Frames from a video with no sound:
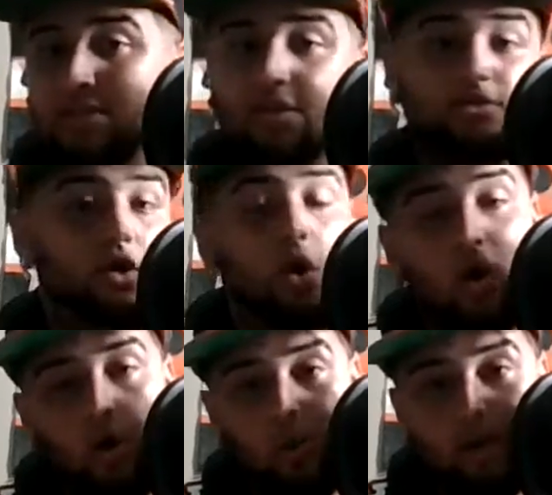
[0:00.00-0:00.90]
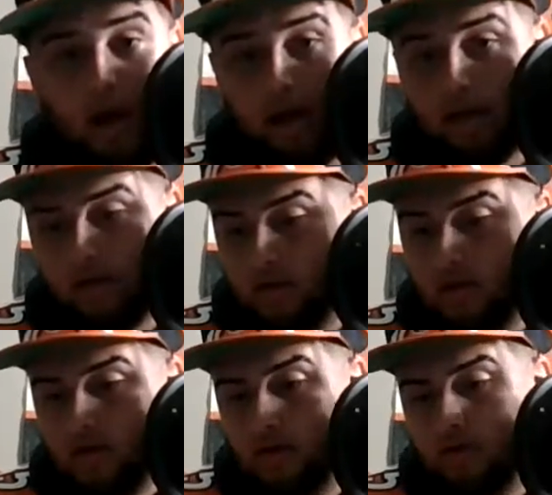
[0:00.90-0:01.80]
they're all 0-9.
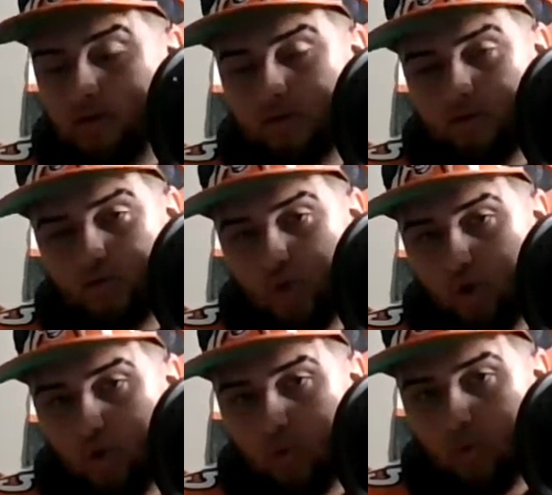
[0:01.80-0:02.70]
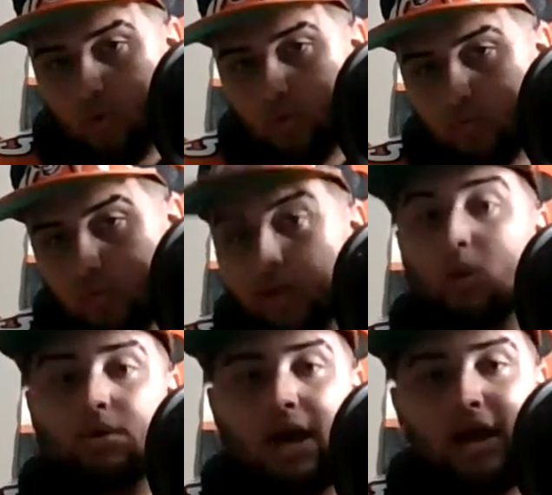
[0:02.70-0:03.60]
So, like
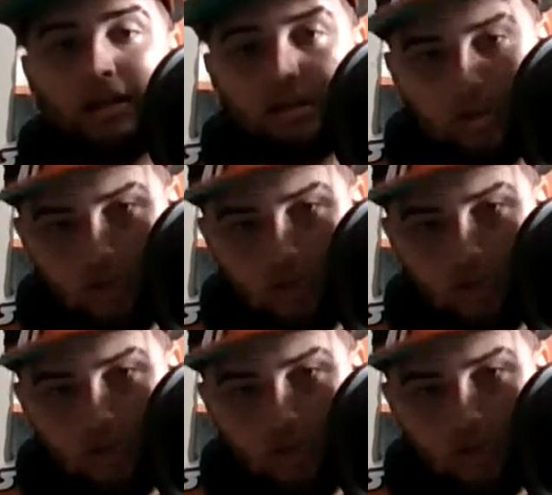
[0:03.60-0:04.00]
0-9